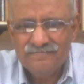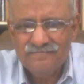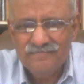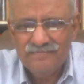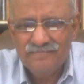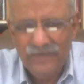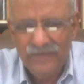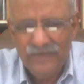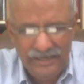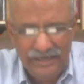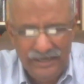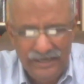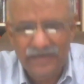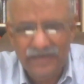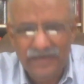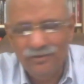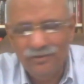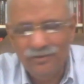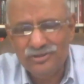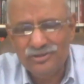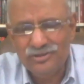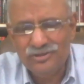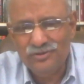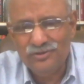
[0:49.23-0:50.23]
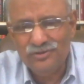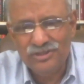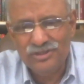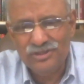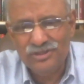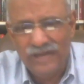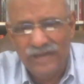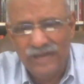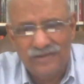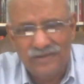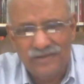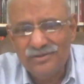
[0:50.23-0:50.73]
Indian Constitution
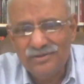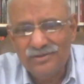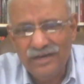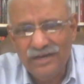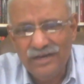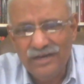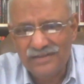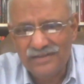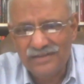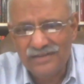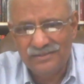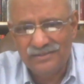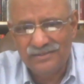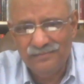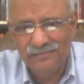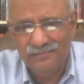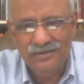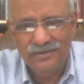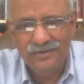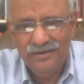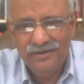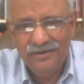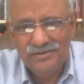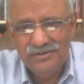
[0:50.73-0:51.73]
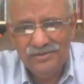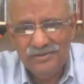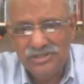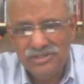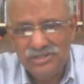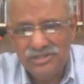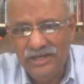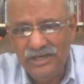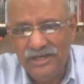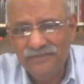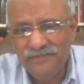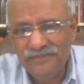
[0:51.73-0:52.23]
also had some
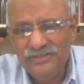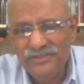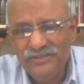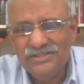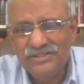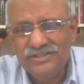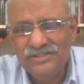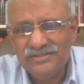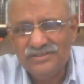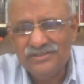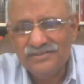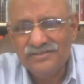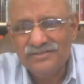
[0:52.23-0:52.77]
salient features.